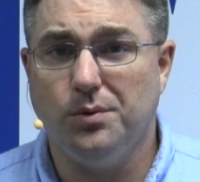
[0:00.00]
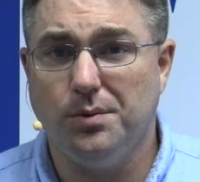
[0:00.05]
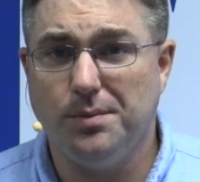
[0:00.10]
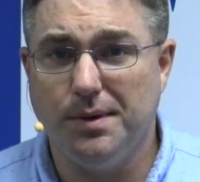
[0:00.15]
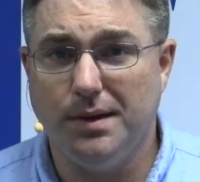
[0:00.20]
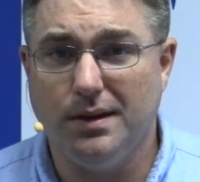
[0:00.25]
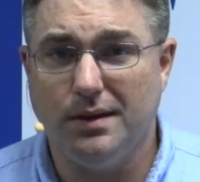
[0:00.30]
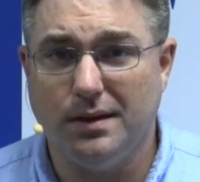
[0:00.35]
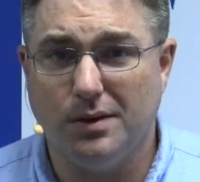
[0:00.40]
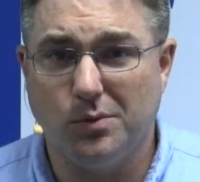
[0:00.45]
we
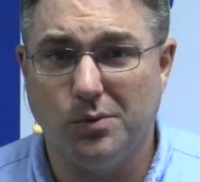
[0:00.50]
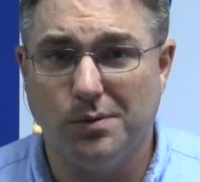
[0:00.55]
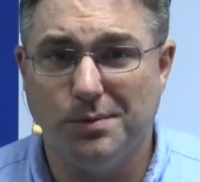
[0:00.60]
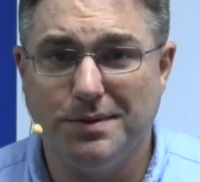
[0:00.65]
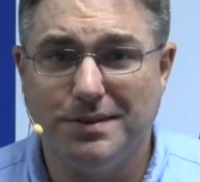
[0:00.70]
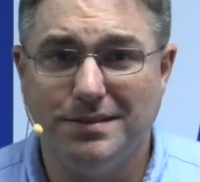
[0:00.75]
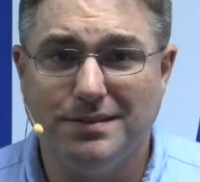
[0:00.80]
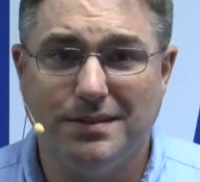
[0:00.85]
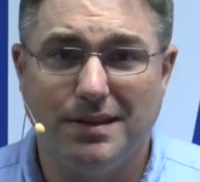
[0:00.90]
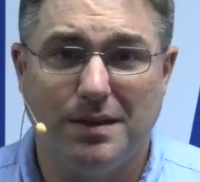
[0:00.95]
meet a
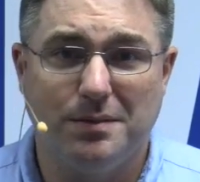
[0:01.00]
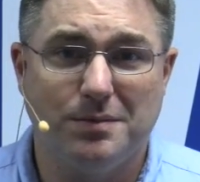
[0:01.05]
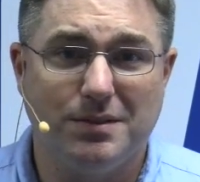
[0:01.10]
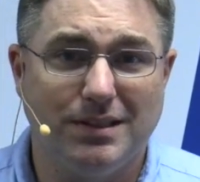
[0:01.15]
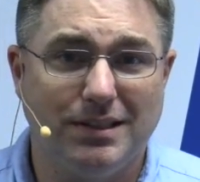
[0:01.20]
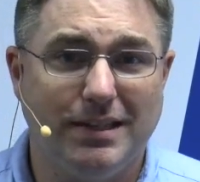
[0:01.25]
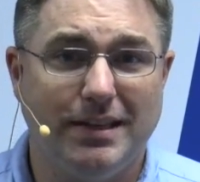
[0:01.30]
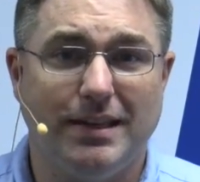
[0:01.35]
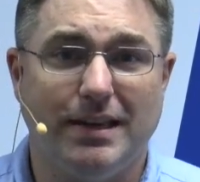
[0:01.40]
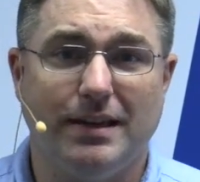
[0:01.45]
woman named
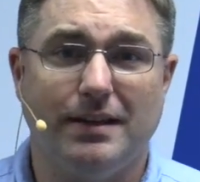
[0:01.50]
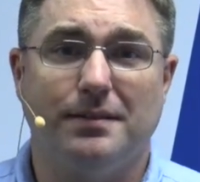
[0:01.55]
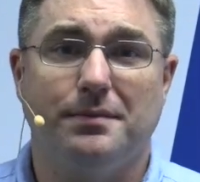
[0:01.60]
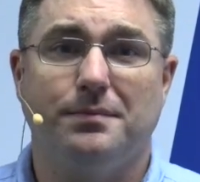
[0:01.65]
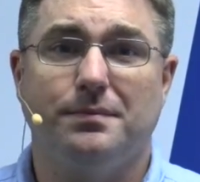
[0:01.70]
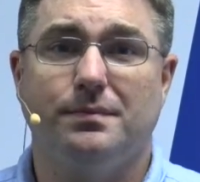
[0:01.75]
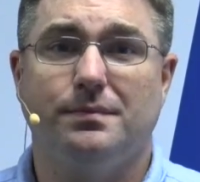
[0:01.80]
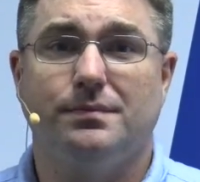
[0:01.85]
Lydia.